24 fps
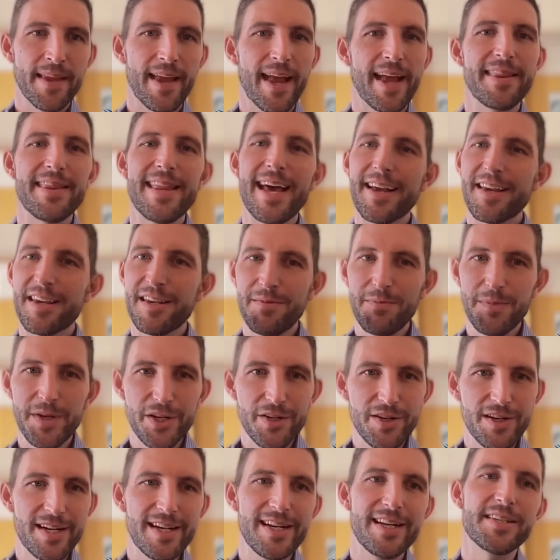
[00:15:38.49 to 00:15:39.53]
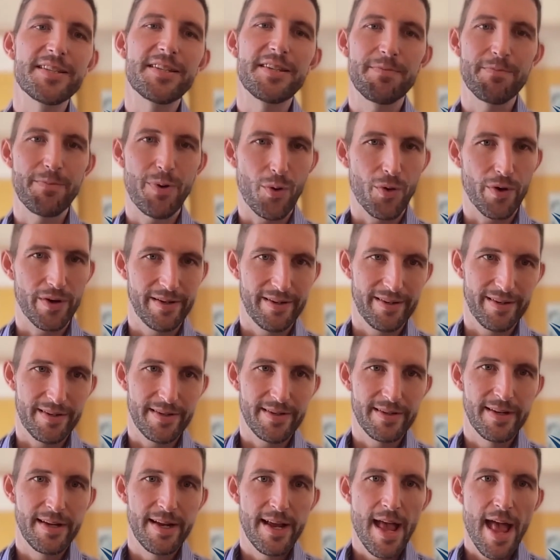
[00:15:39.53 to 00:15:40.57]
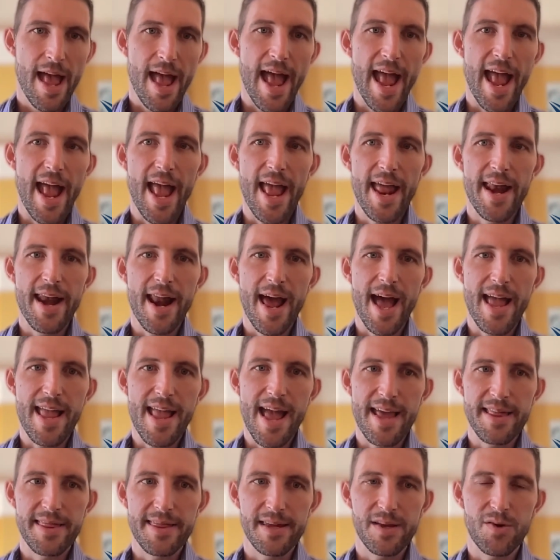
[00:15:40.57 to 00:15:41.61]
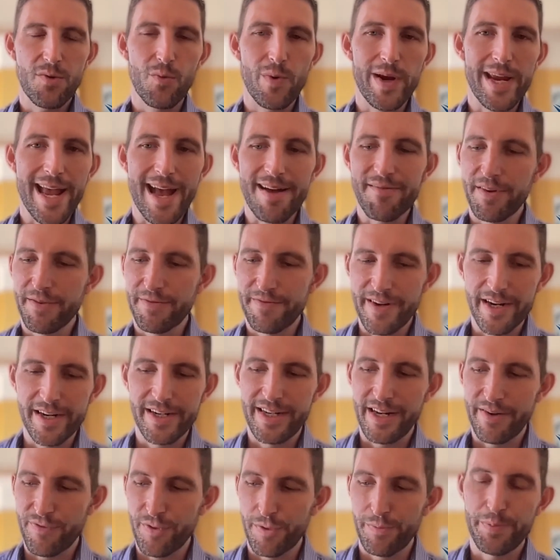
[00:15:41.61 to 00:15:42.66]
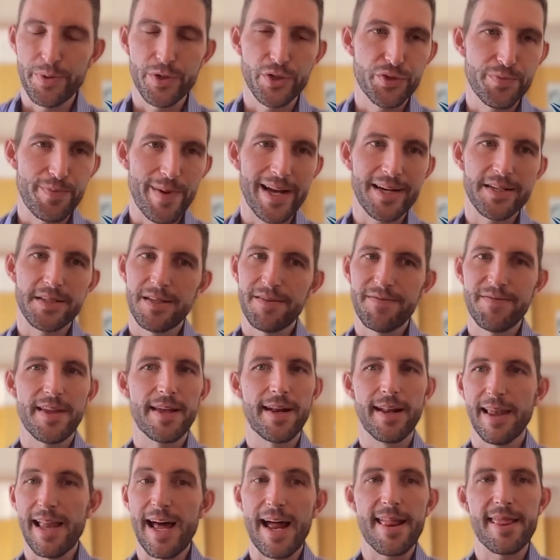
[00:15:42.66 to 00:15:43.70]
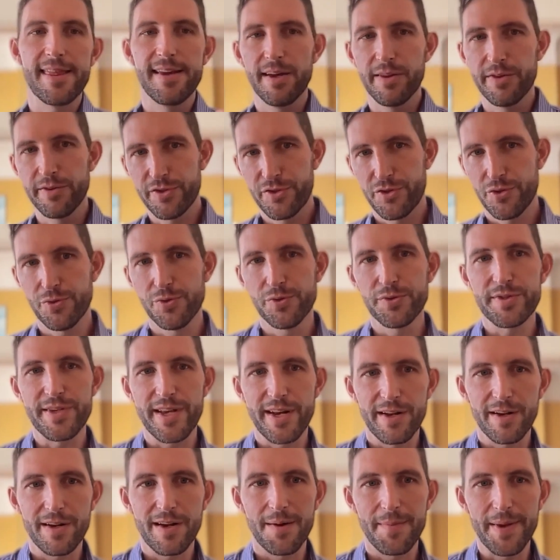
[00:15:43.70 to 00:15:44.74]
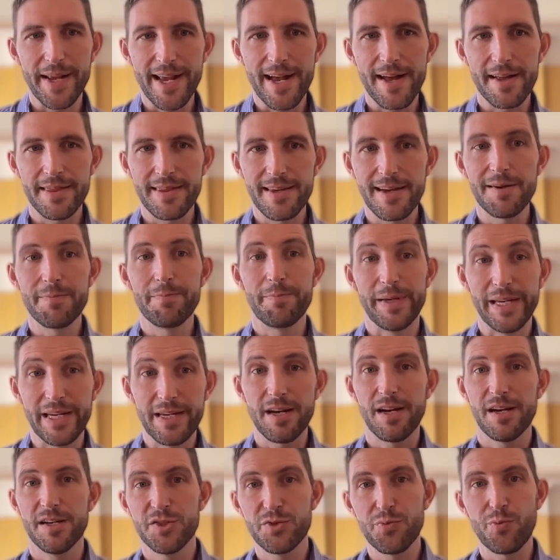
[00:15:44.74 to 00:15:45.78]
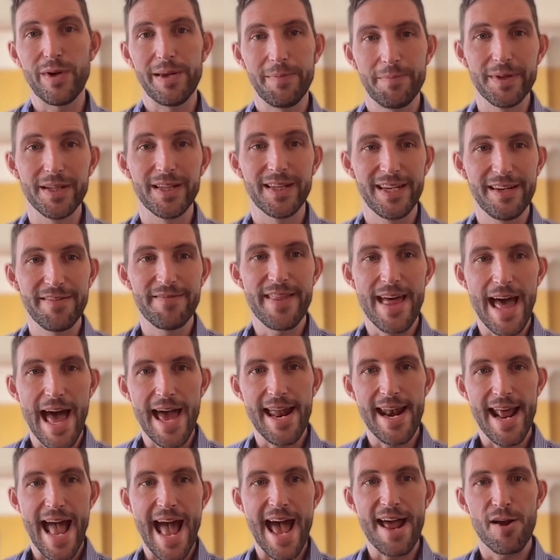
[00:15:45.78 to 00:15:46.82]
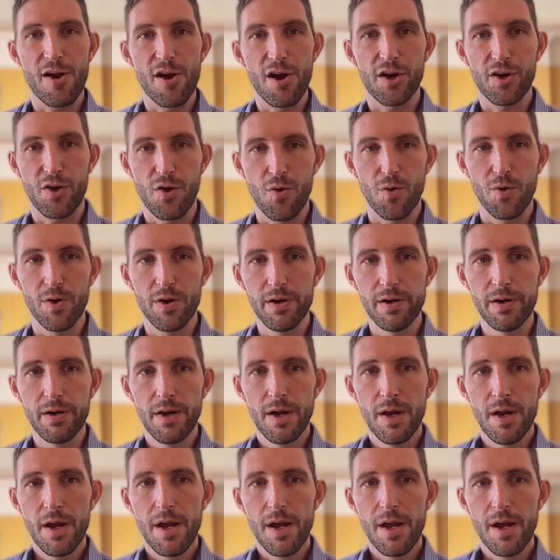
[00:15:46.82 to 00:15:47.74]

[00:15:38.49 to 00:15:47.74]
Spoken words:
And that community is important. And I think we have a very different perspective than a lot of the other tools that are coming out there because we believe that at our core.